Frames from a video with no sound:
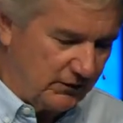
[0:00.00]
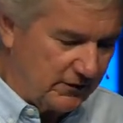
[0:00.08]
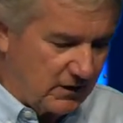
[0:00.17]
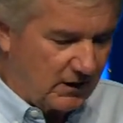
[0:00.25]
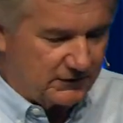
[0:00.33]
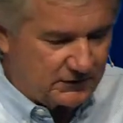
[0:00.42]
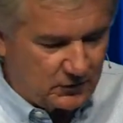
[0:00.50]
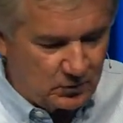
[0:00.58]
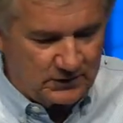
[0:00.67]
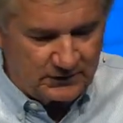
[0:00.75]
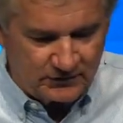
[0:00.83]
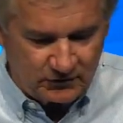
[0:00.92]
the
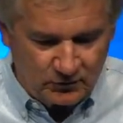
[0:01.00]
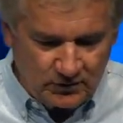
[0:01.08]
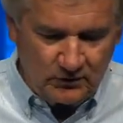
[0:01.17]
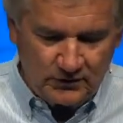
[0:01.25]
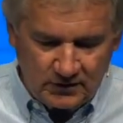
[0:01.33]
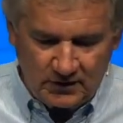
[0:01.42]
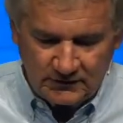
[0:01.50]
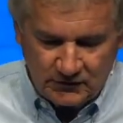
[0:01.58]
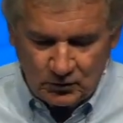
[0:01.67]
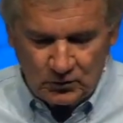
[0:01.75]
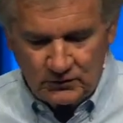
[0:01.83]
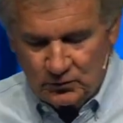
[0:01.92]
consequence. You know the
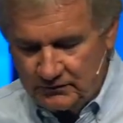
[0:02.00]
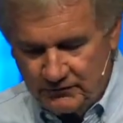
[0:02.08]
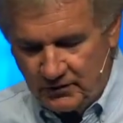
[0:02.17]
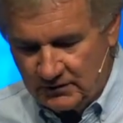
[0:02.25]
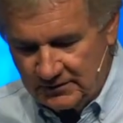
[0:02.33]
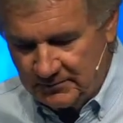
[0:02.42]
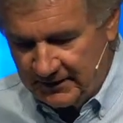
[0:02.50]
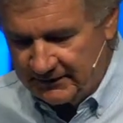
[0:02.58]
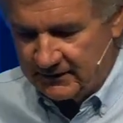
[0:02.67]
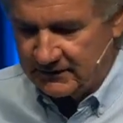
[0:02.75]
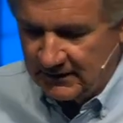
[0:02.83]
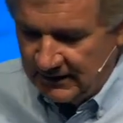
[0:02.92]
consequence. We've talked about
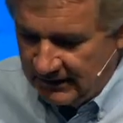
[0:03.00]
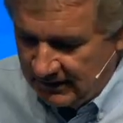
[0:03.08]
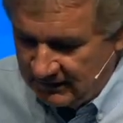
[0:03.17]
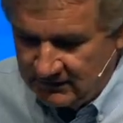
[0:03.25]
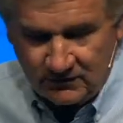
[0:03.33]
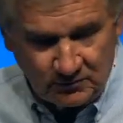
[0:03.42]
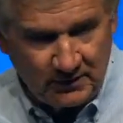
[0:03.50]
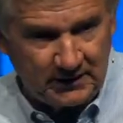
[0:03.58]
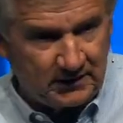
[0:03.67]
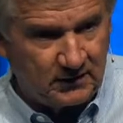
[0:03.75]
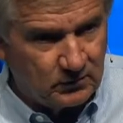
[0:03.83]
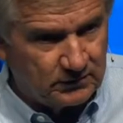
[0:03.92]
this. It's a
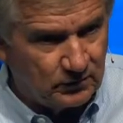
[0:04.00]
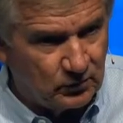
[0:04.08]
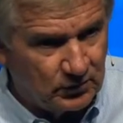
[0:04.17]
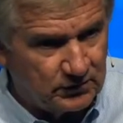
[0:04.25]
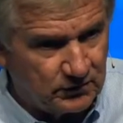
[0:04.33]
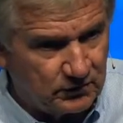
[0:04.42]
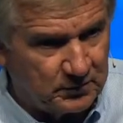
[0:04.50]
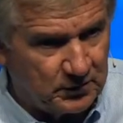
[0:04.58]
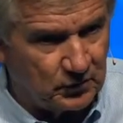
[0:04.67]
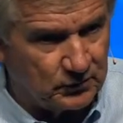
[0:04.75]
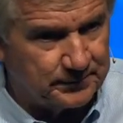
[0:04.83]
spanking with the wooden spoon.